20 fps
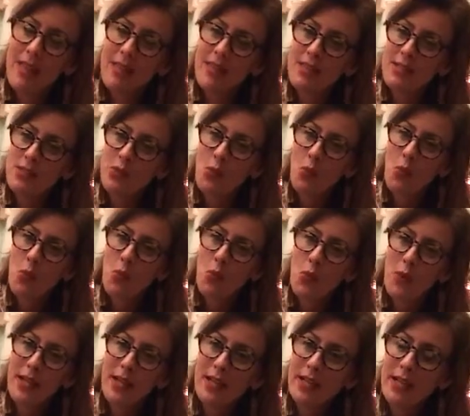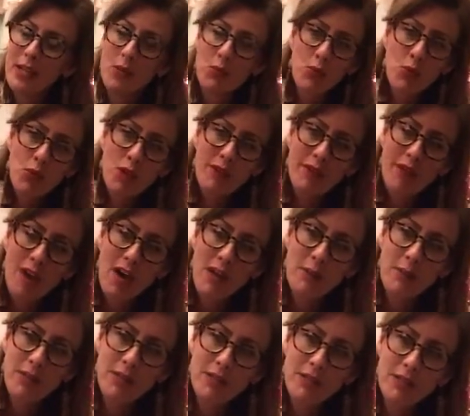This weekly word
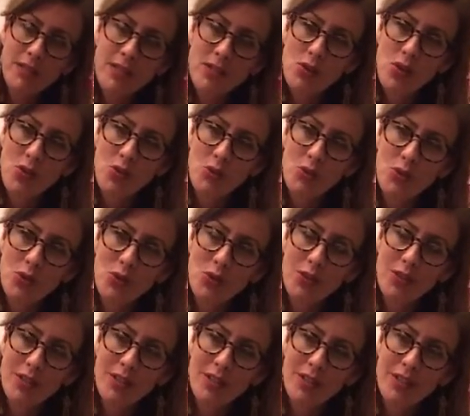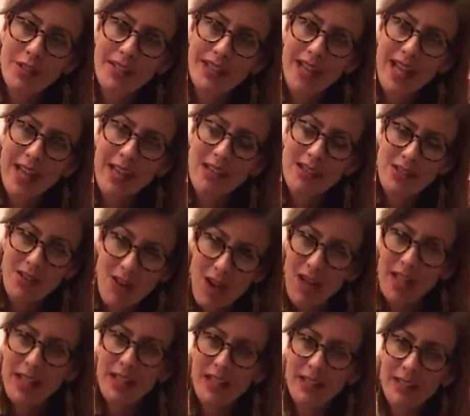vitamin is on the word
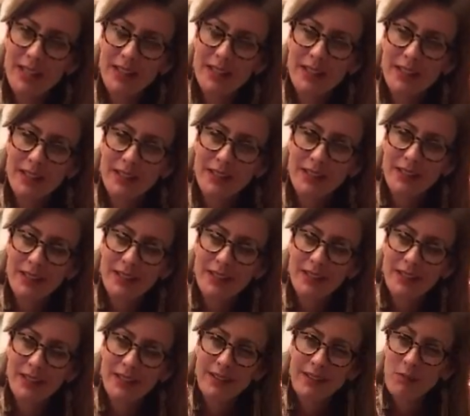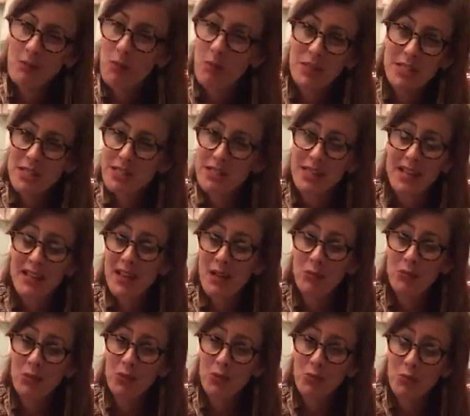anxiety. And when we just say that
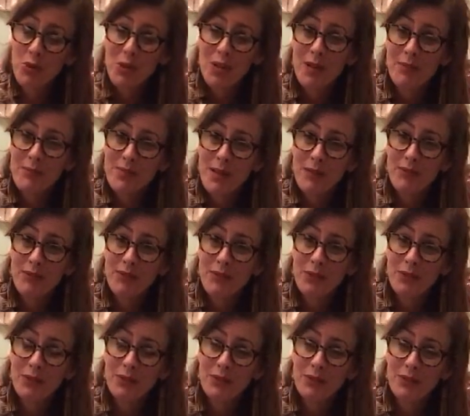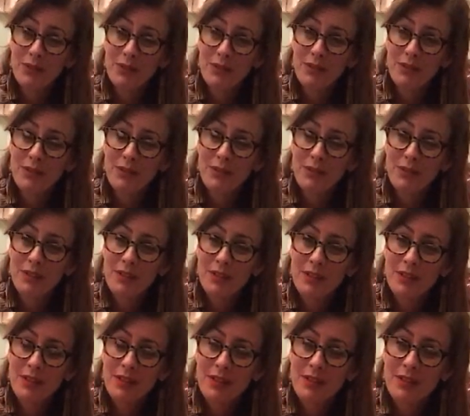word, what comes up for you?
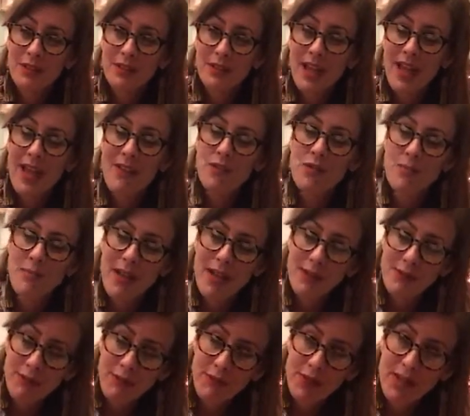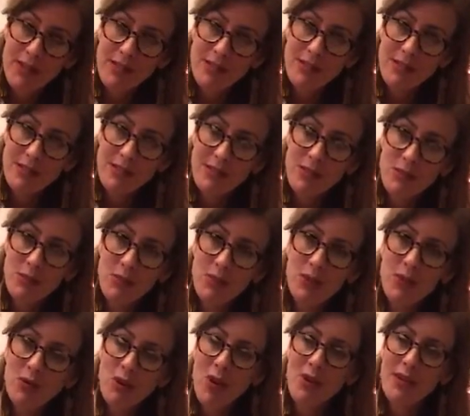Have you made friends with
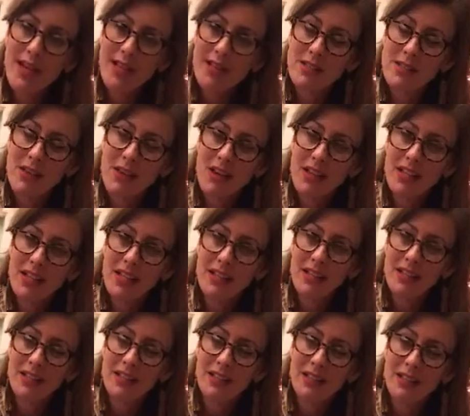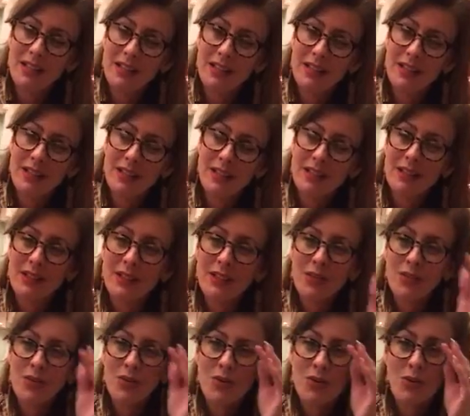your own anxiety?
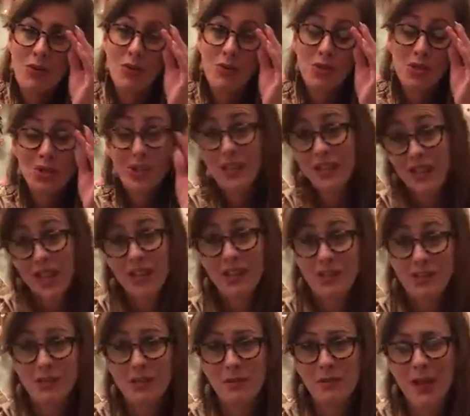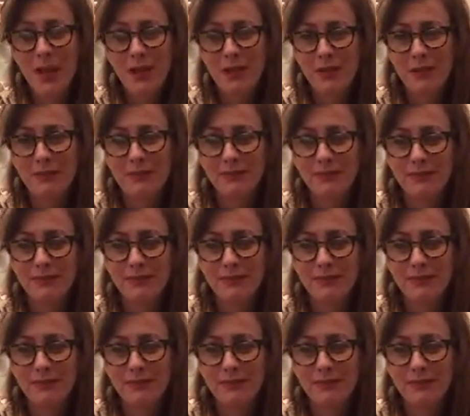Or do you get anxious about it?